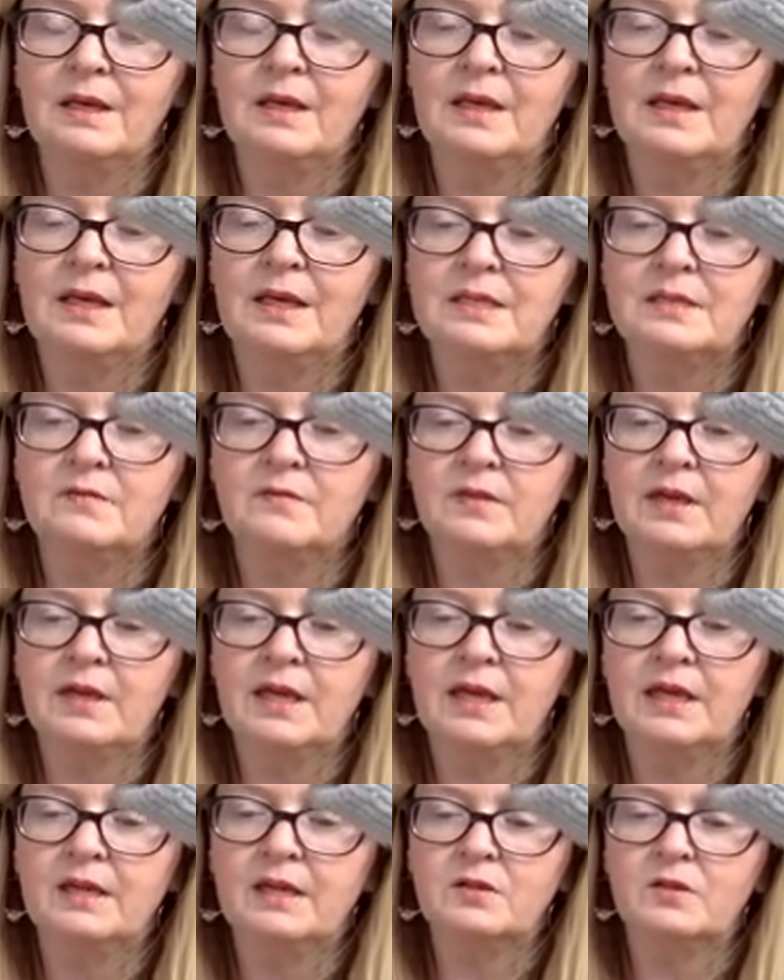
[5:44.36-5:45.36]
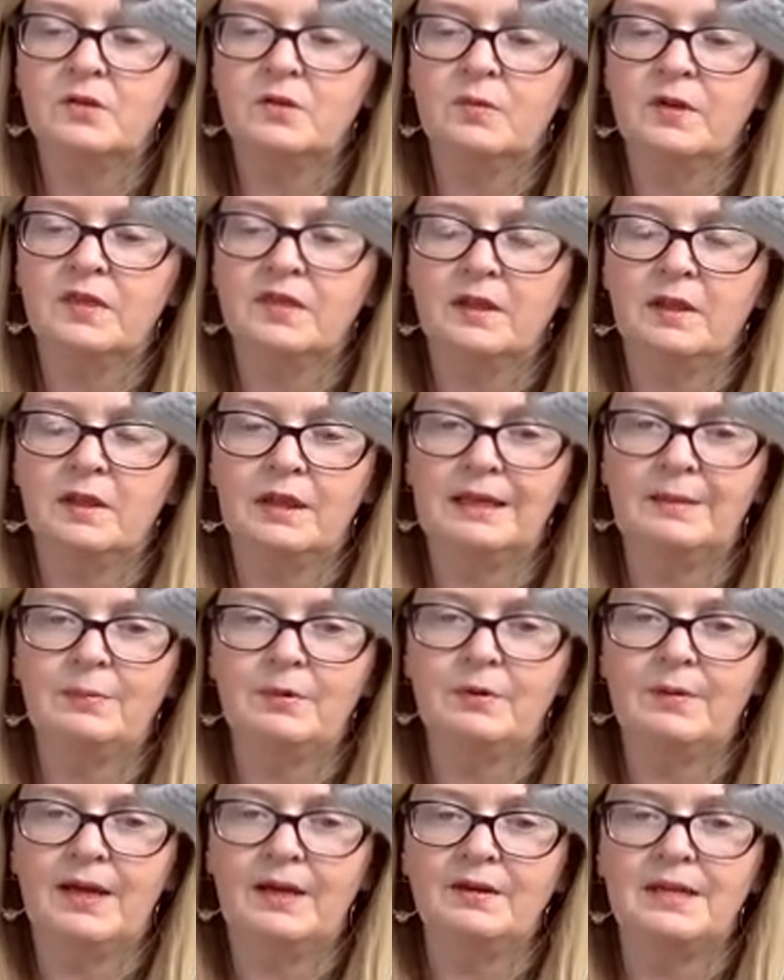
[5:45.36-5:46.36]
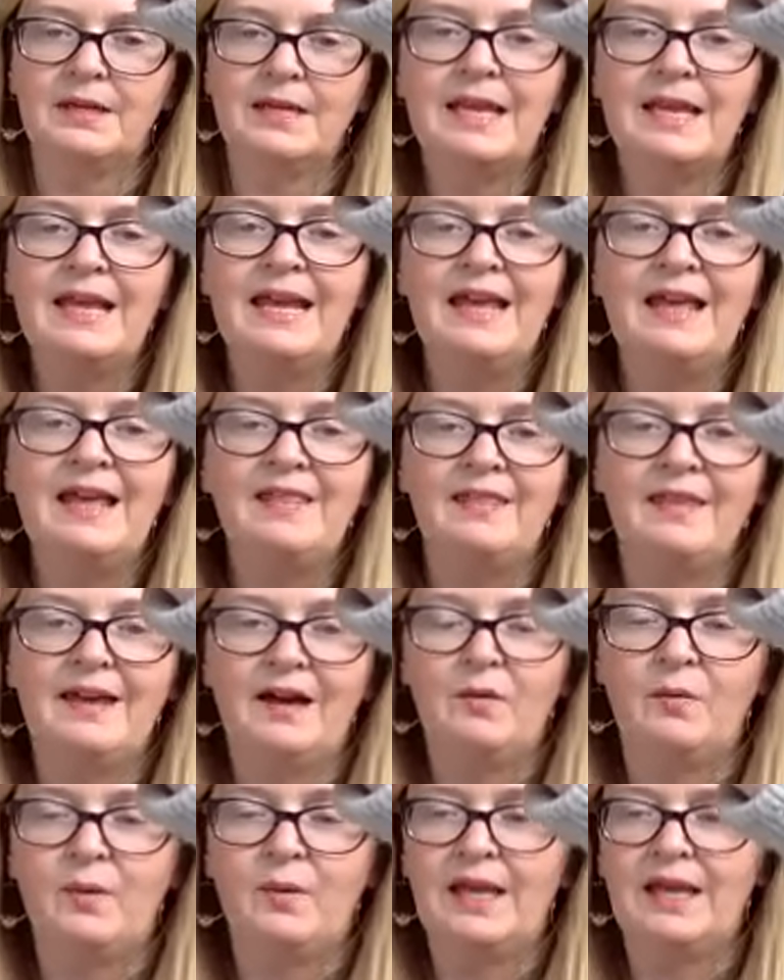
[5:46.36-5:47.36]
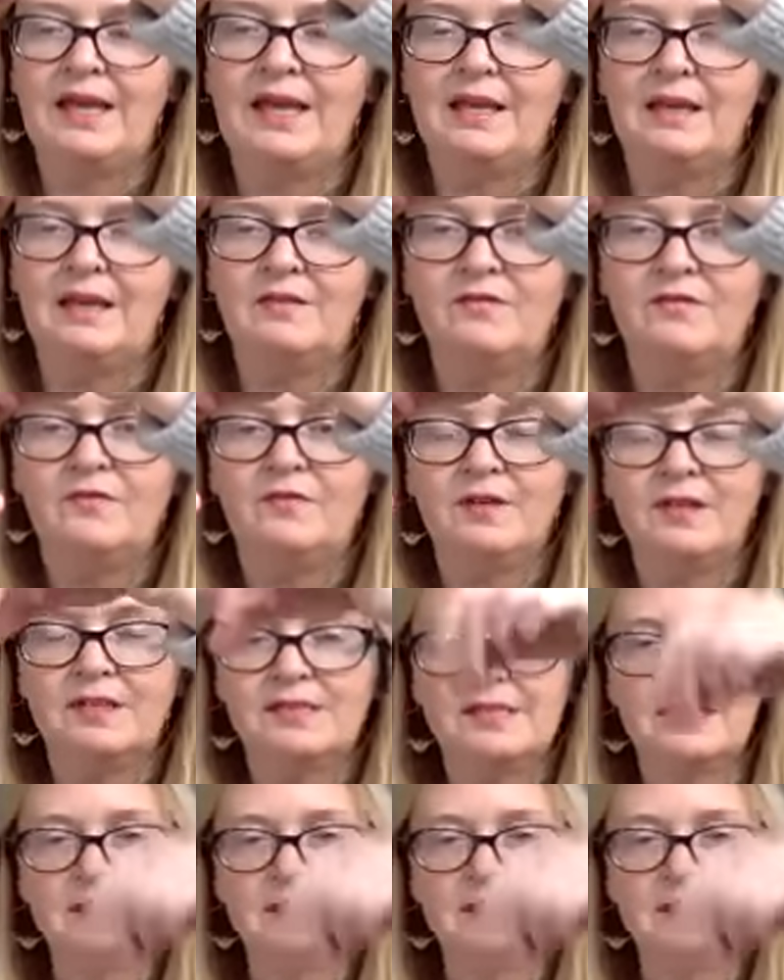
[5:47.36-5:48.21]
end of the candle with the lip around it. That way it fits